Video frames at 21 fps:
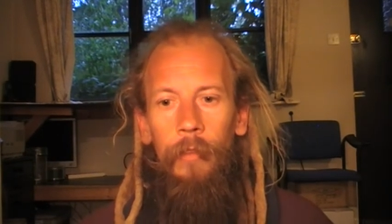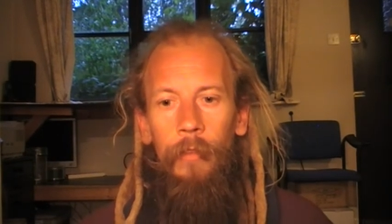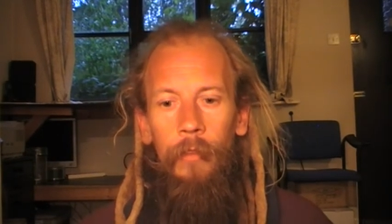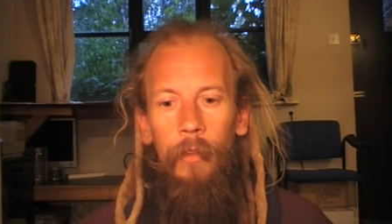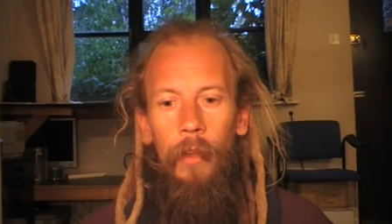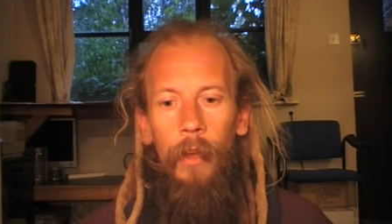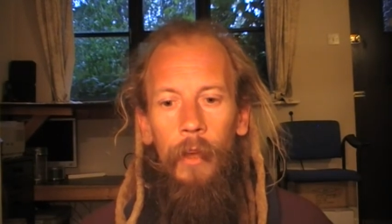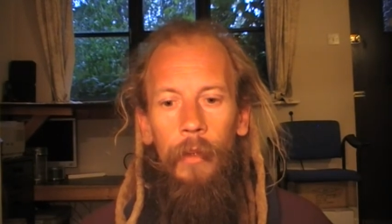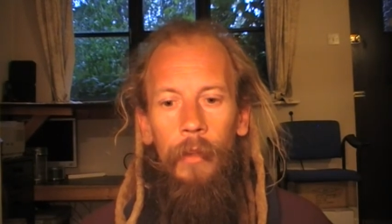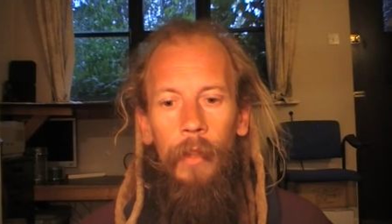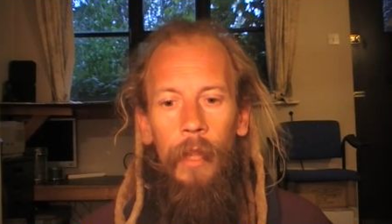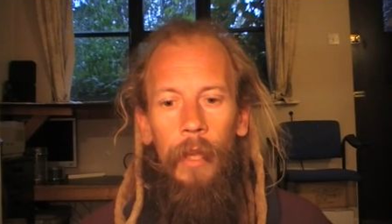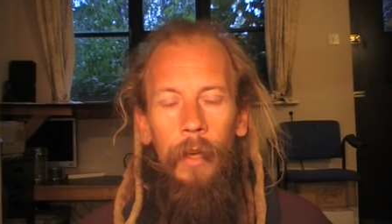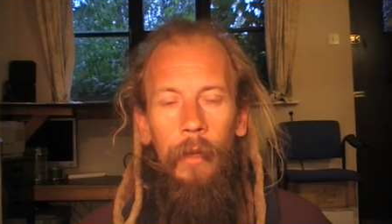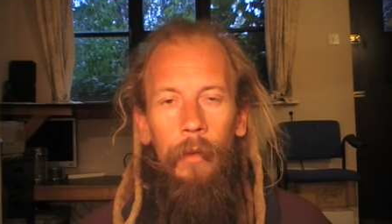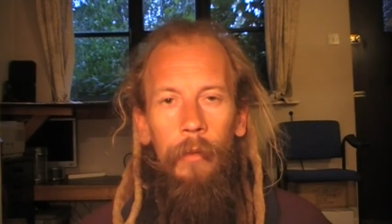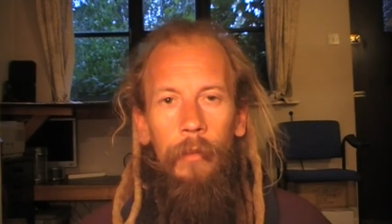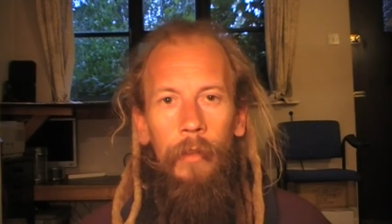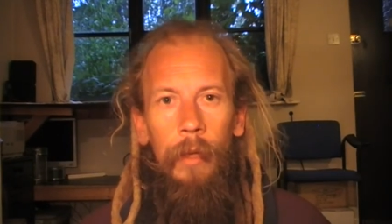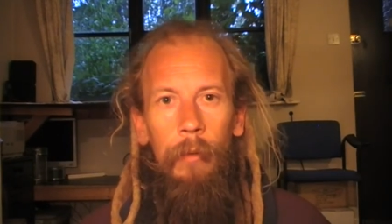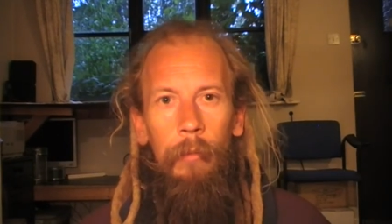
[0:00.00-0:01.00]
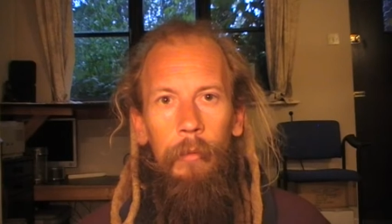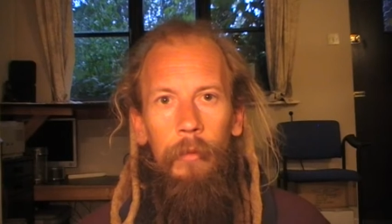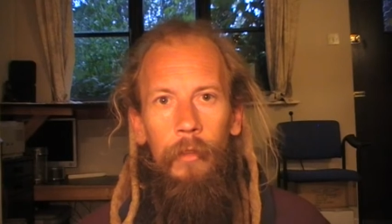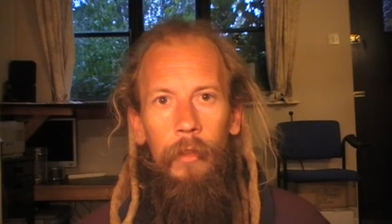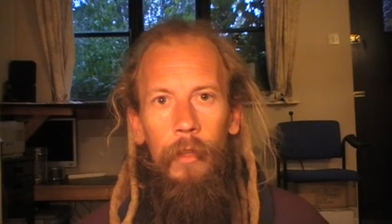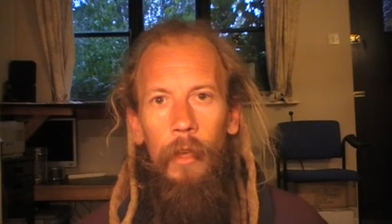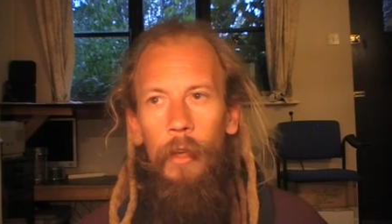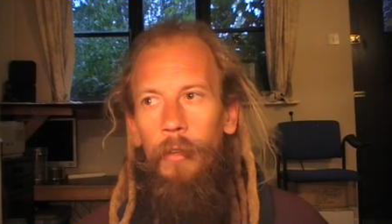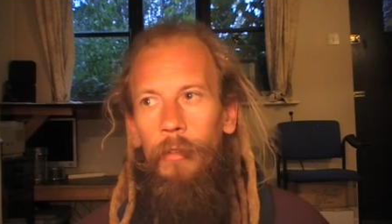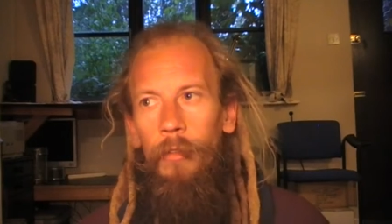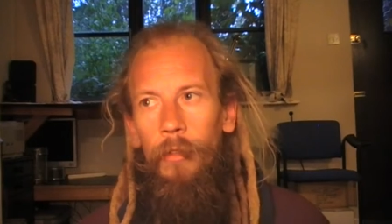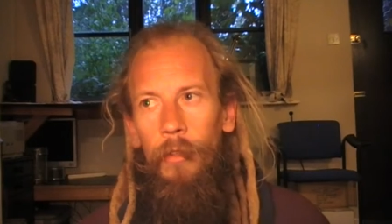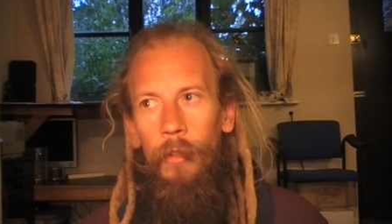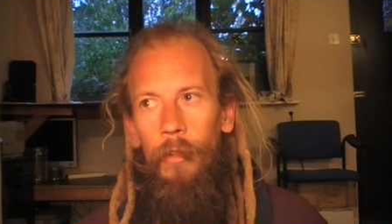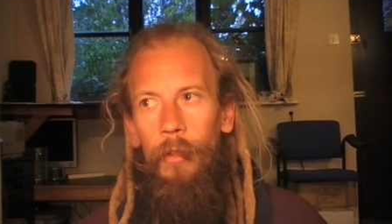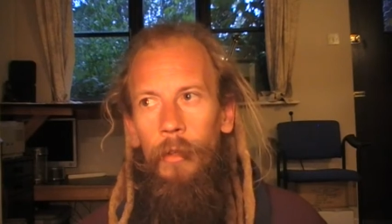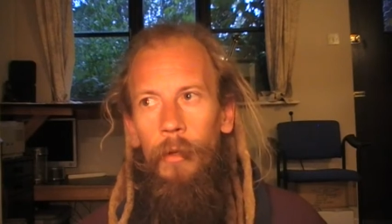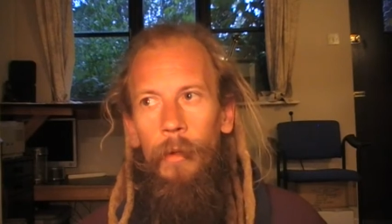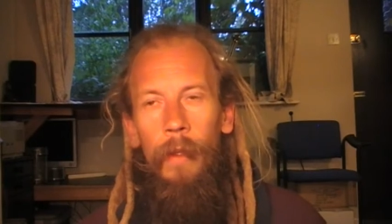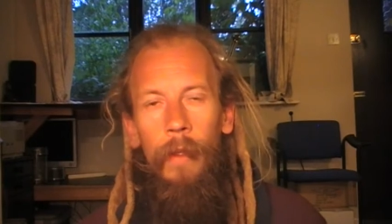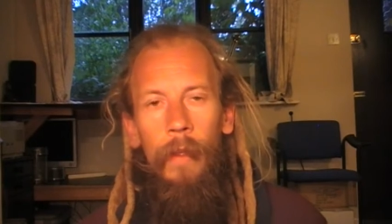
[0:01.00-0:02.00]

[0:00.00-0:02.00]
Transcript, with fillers: So then I was able to go to